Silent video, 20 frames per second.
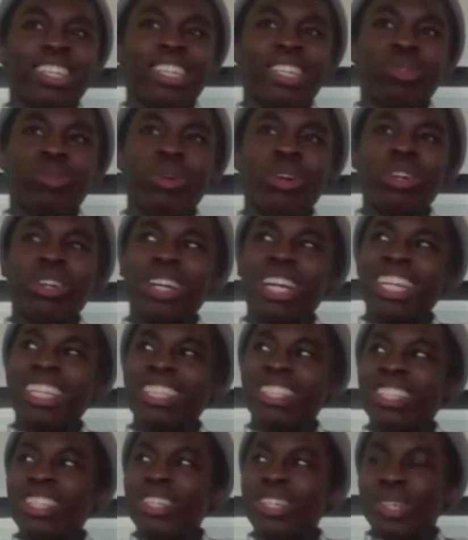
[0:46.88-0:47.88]
Well, I
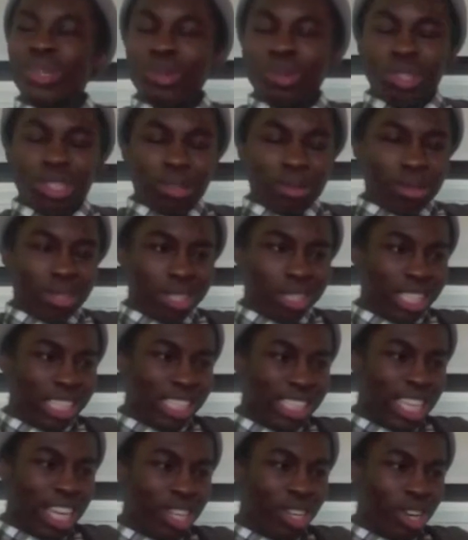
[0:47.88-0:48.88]
don't know.
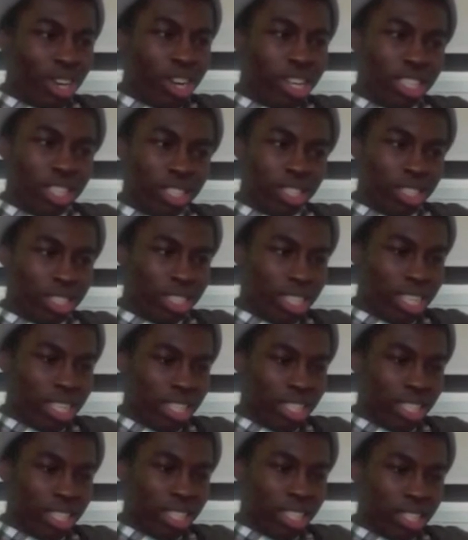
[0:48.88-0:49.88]
It's kind of hard because,
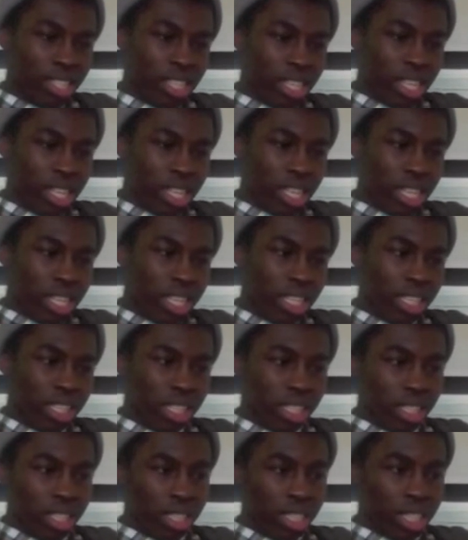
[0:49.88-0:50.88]
like,
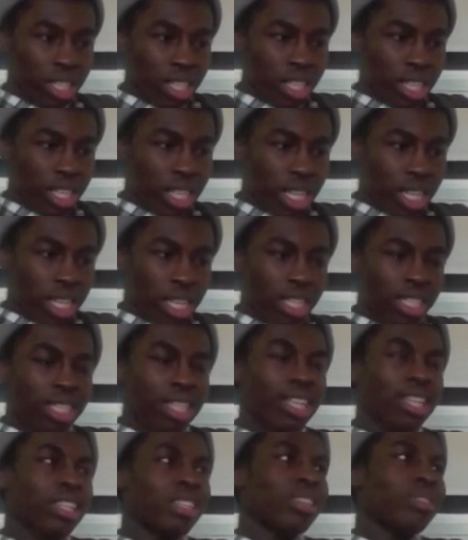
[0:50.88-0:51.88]
it's
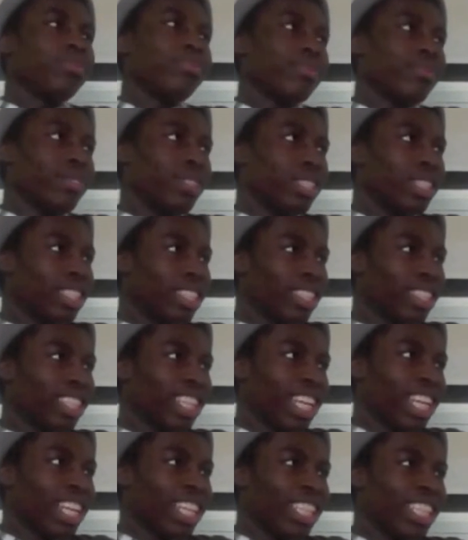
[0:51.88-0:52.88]
like
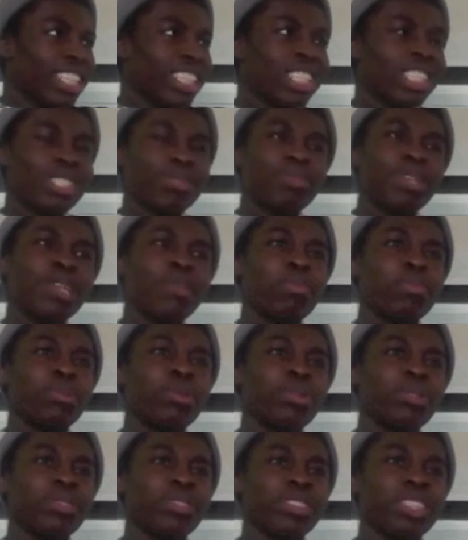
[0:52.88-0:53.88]
there's just
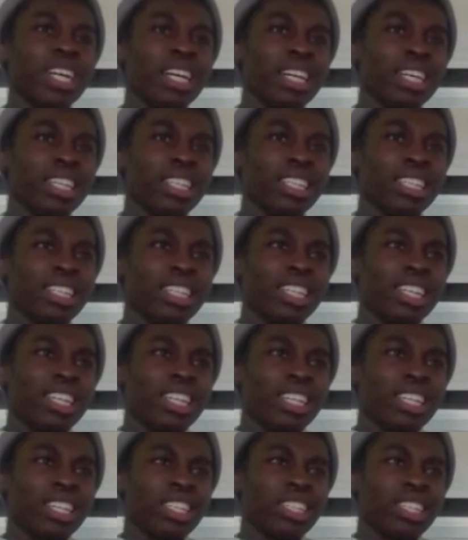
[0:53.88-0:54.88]
people that,
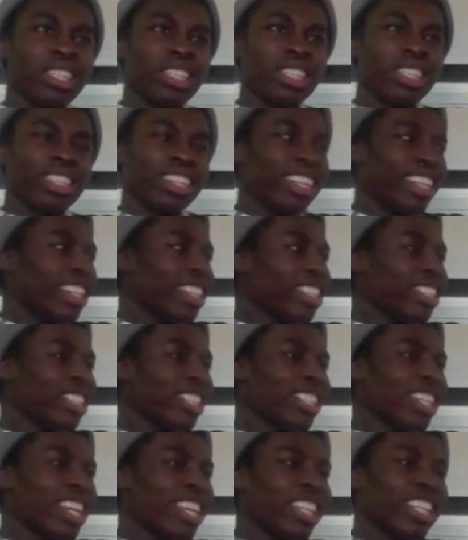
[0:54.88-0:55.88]
like, it's
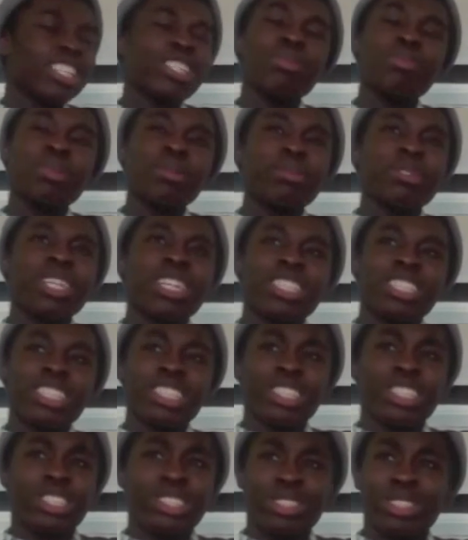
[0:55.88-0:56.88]
just, there's some people that
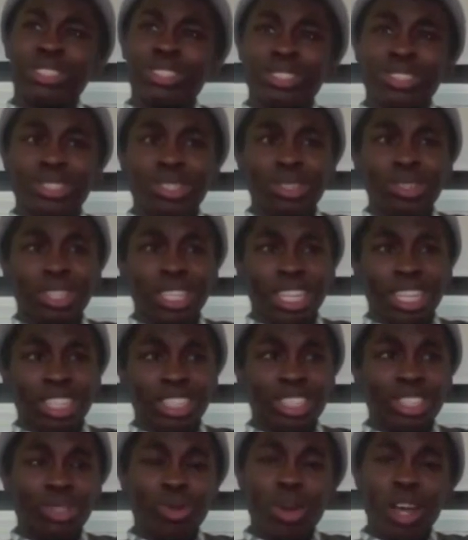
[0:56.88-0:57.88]
just do that are
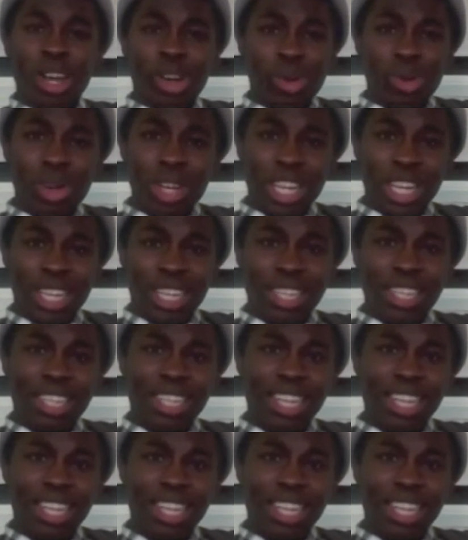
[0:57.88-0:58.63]
just quite annoying.